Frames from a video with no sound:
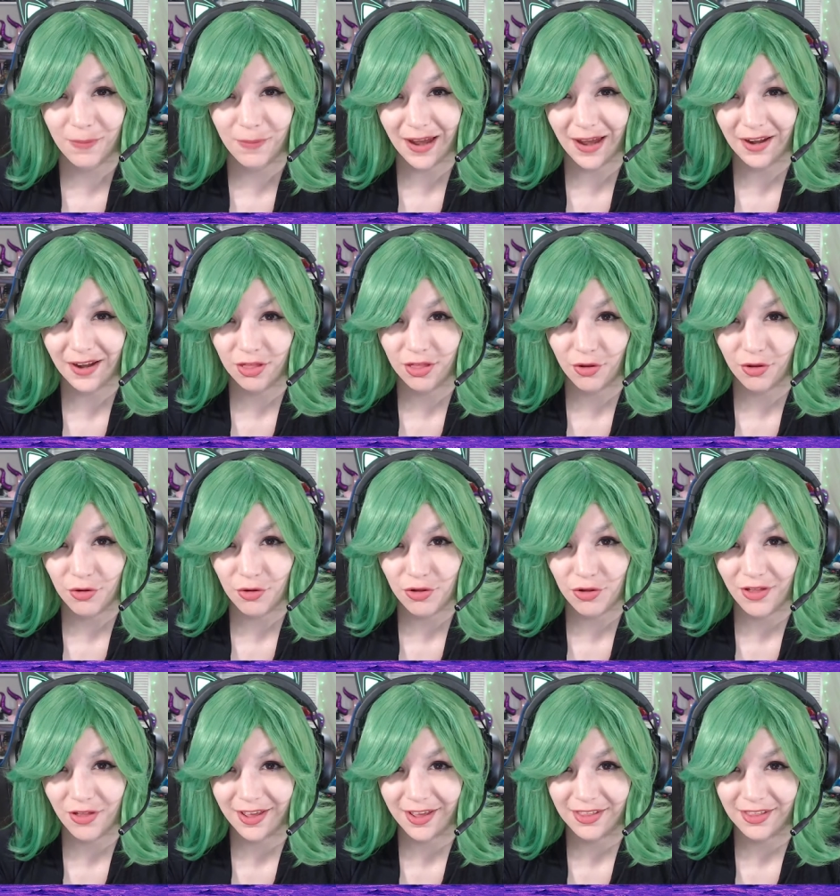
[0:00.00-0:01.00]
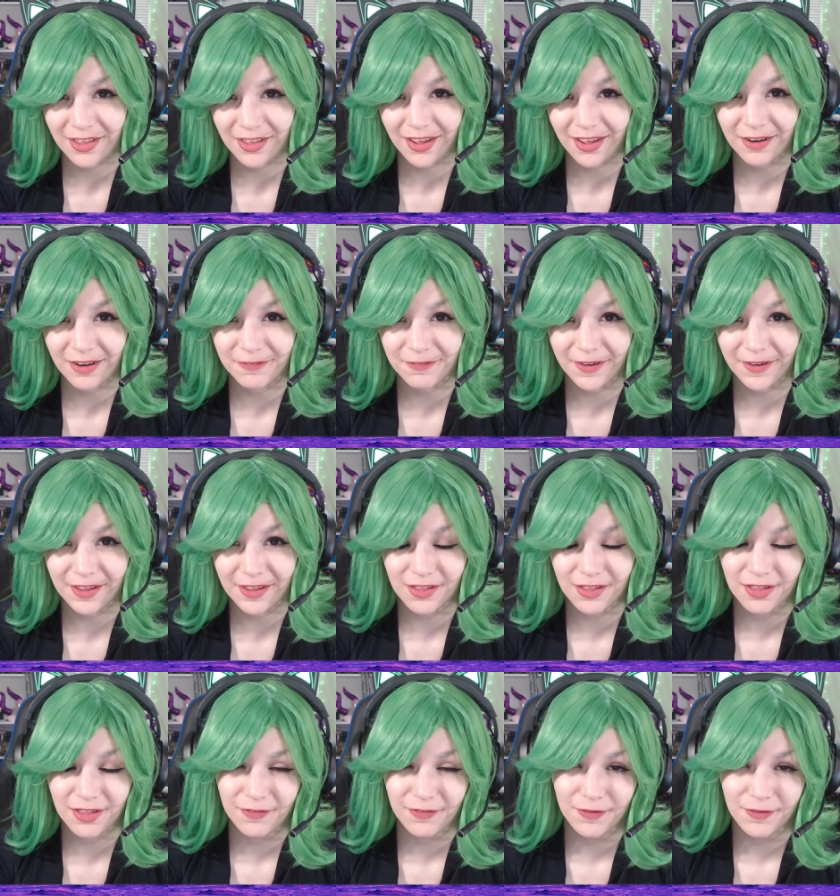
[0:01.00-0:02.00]
bad at socializing and finds
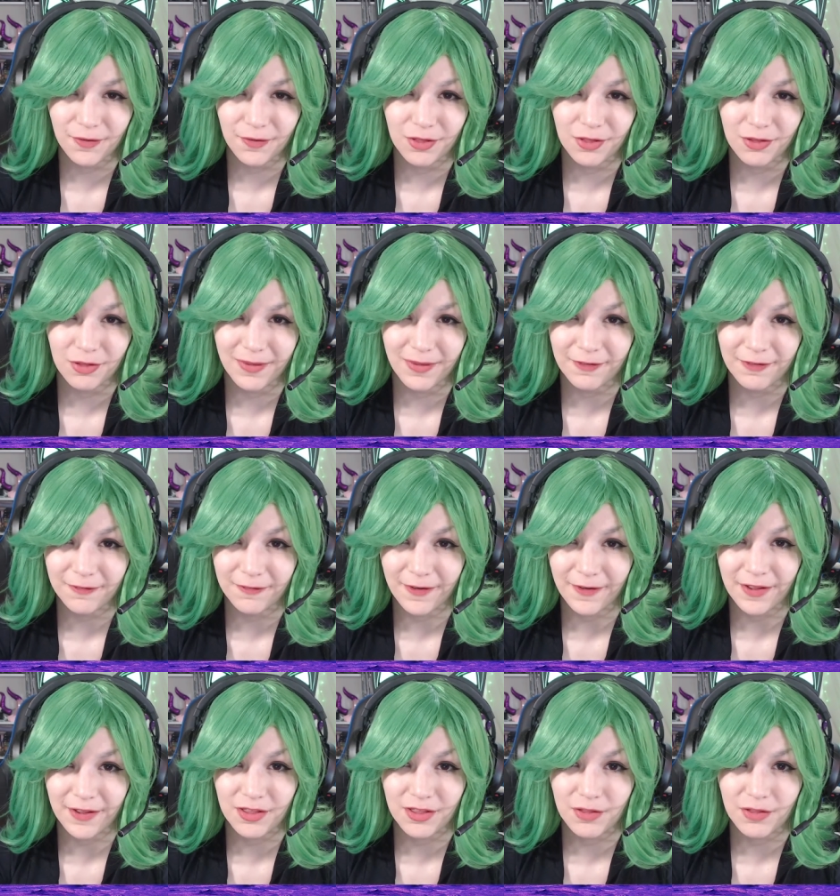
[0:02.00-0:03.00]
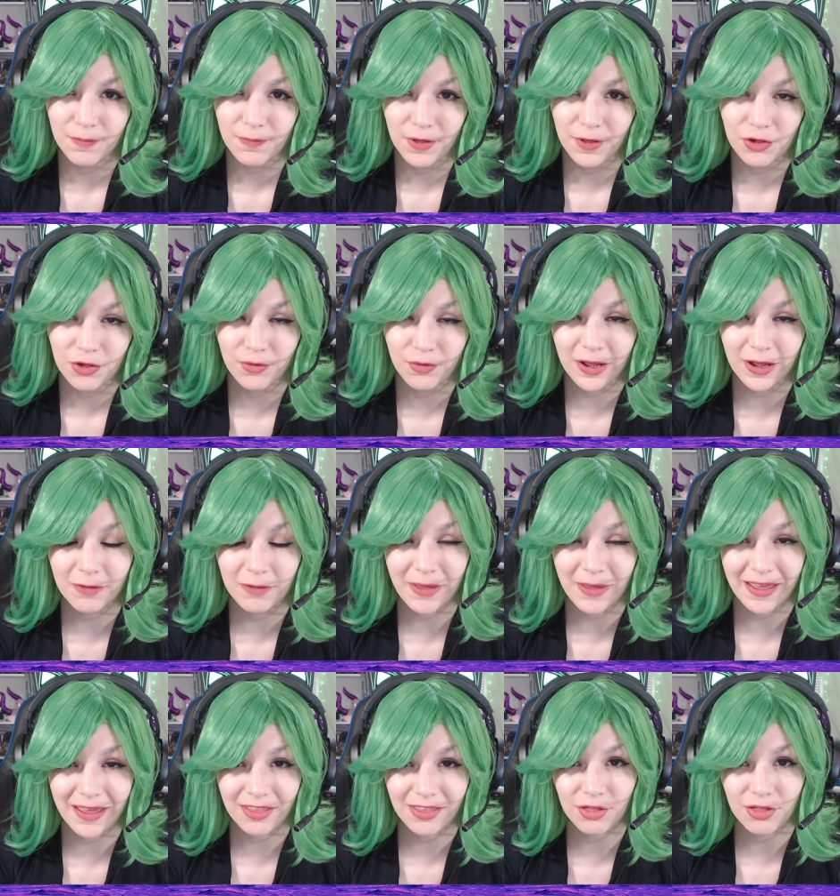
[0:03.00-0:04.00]
it difficult to make friends, but she
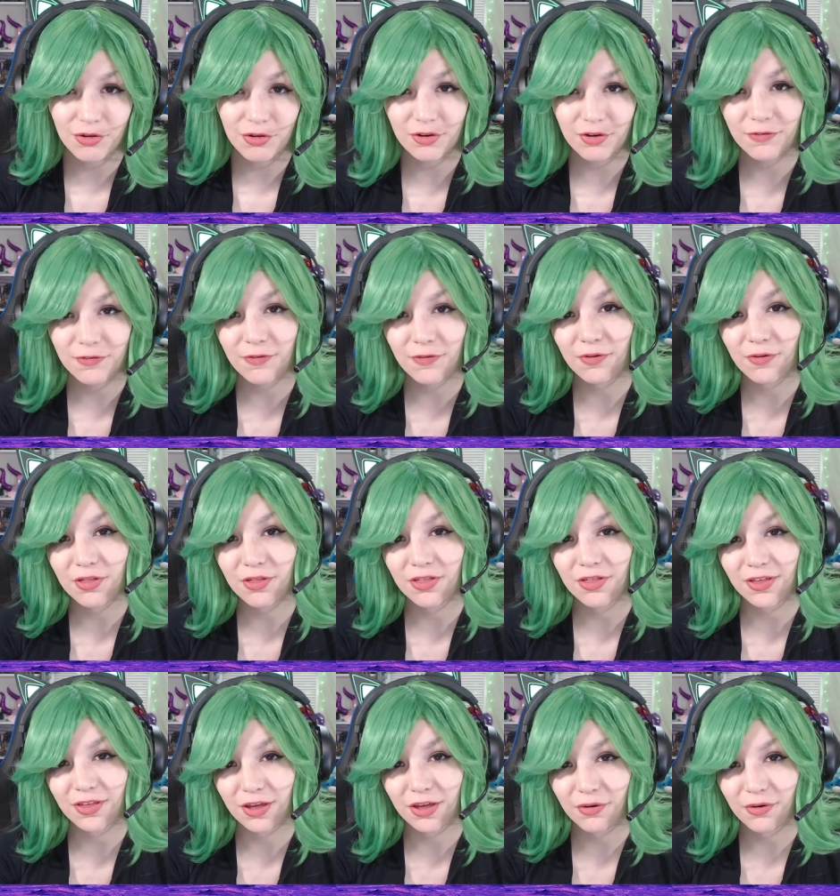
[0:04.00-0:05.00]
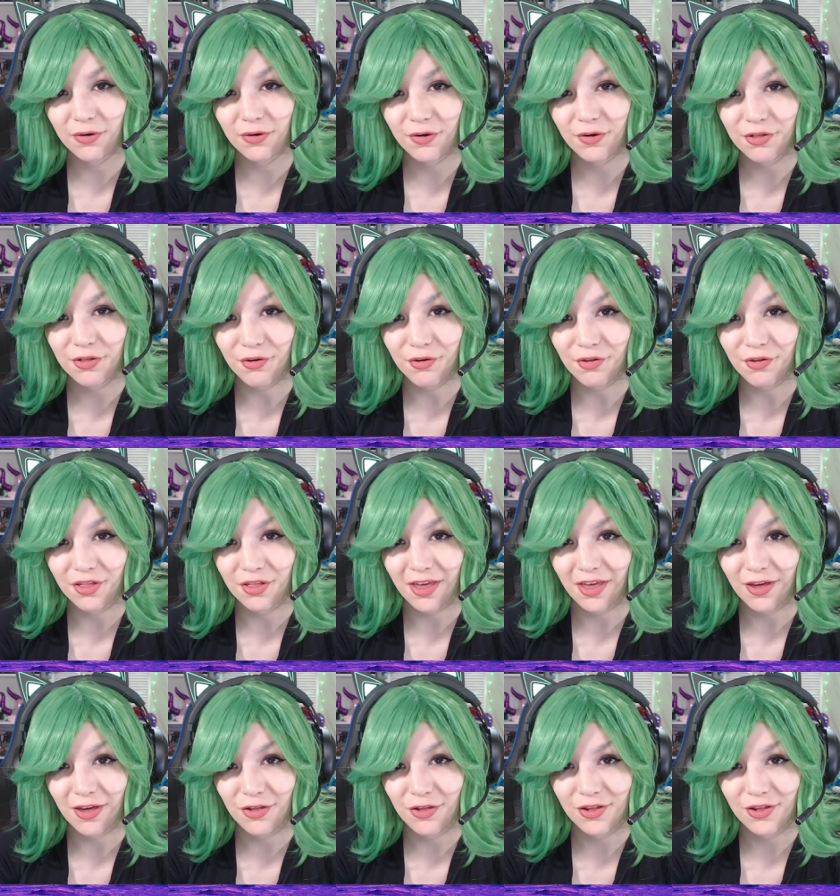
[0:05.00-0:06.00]
remains dutiful to the Hero
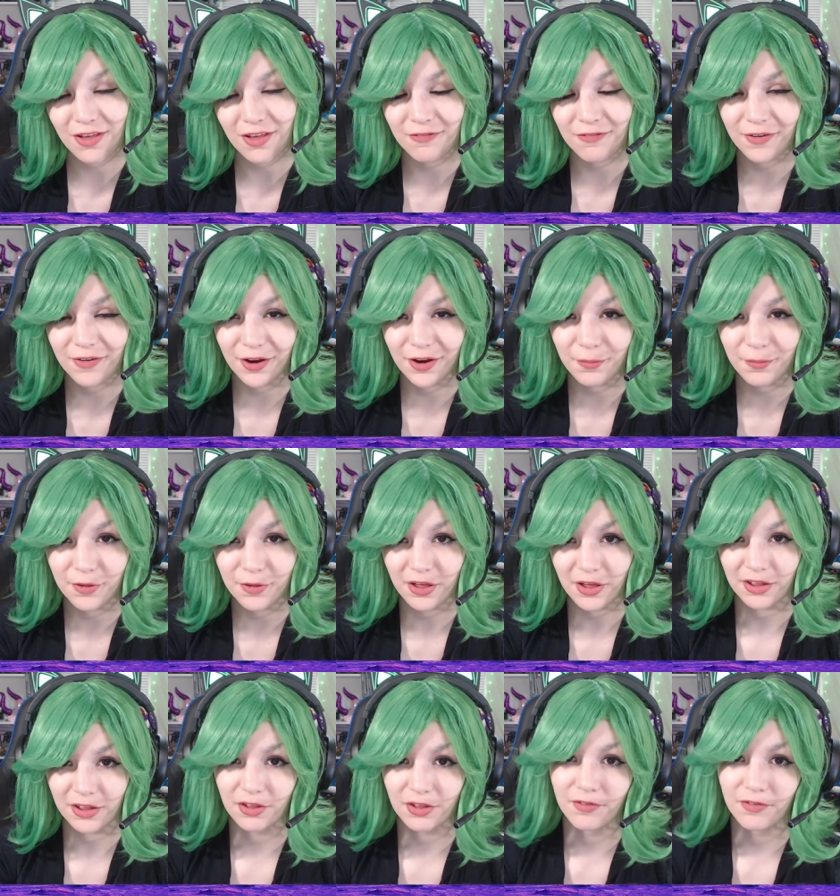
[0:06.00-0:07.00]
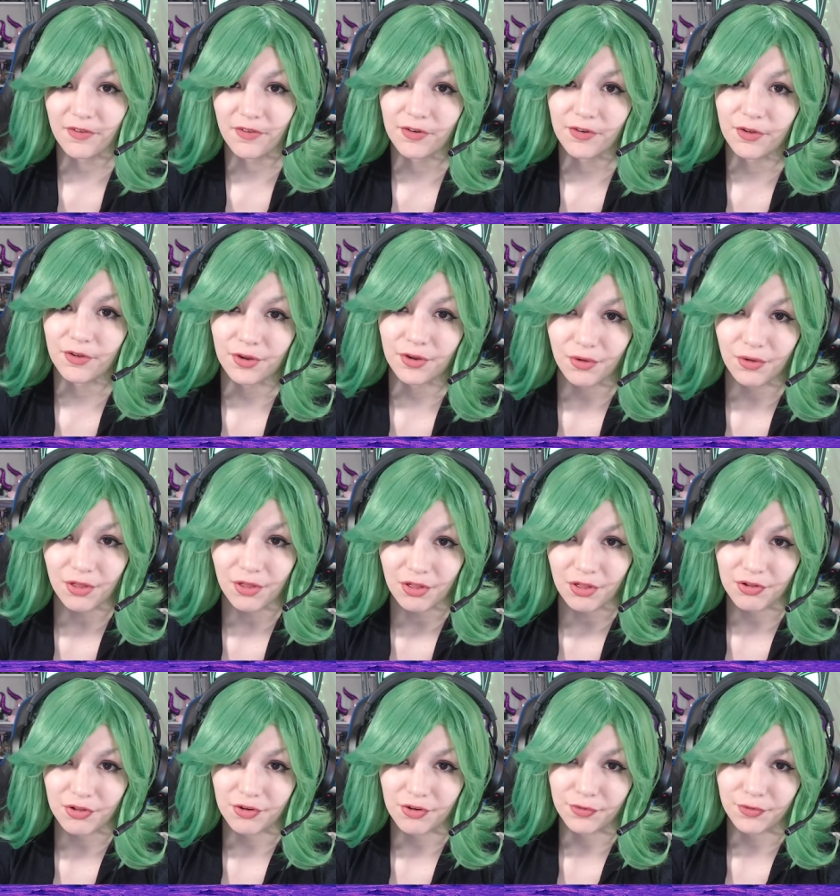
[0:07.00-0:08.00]
Association and very protective of her little
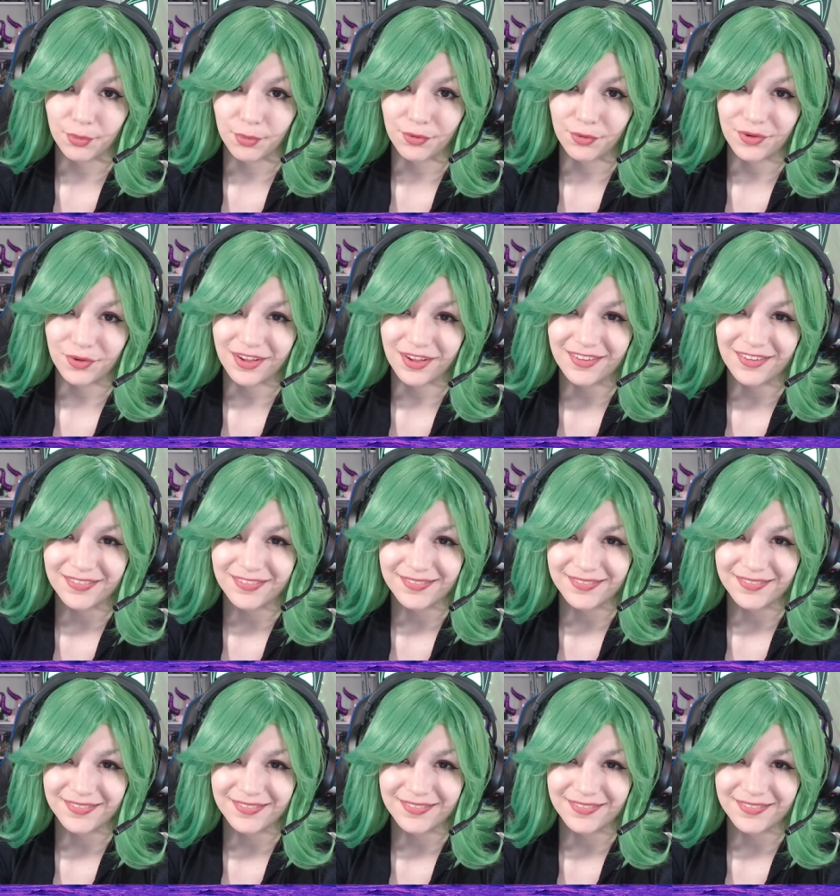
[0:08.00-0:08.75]
sister, Fubuki.